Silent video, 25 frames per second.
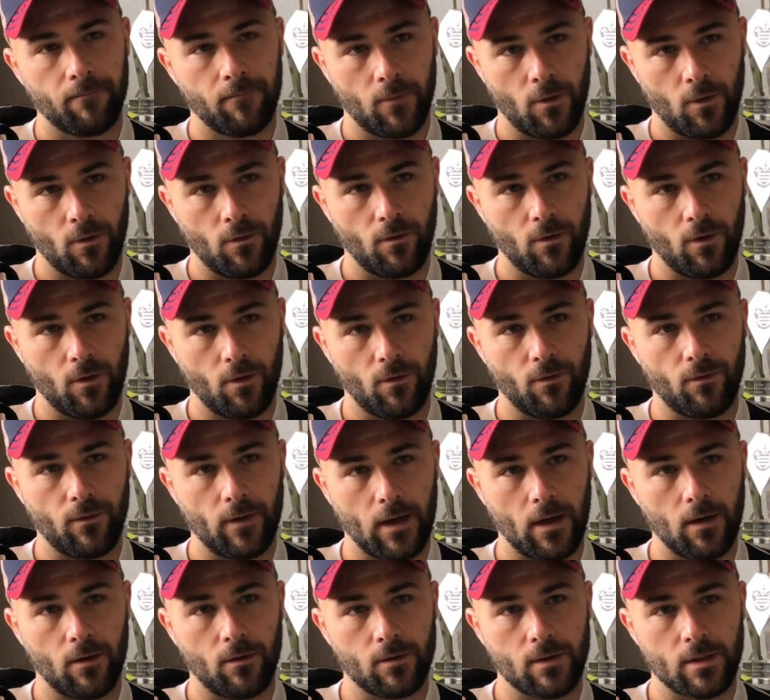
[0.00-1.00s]
All
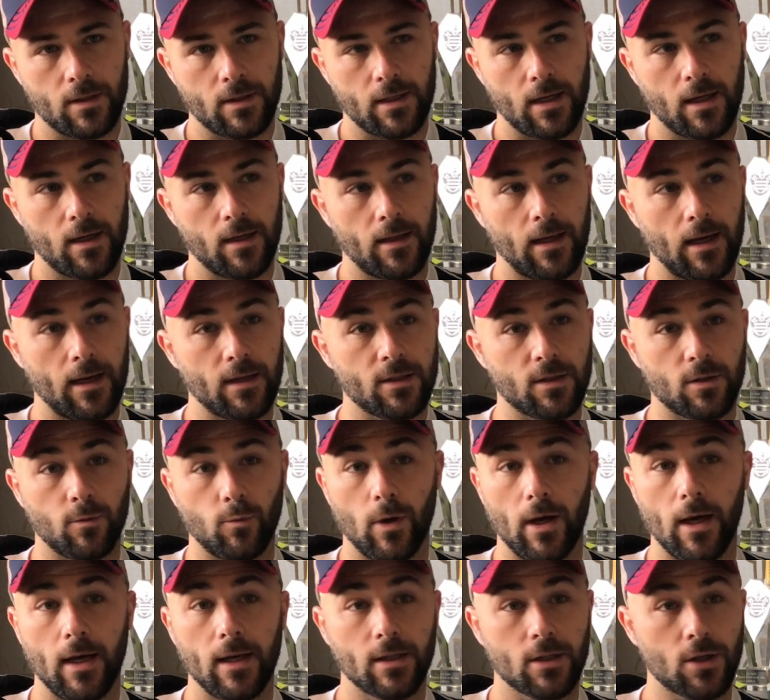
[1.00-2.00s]
flat horses. That's the
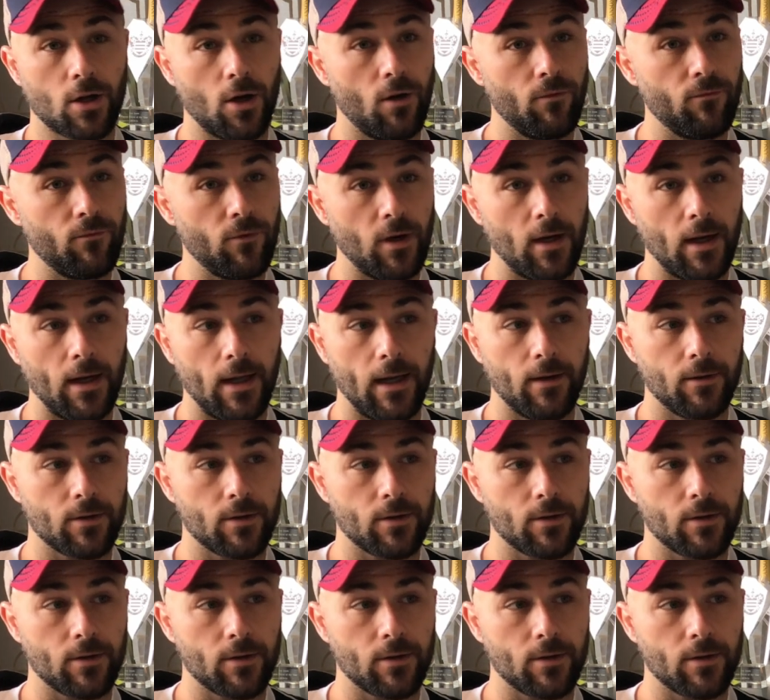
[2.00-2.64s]
way it's gone, really.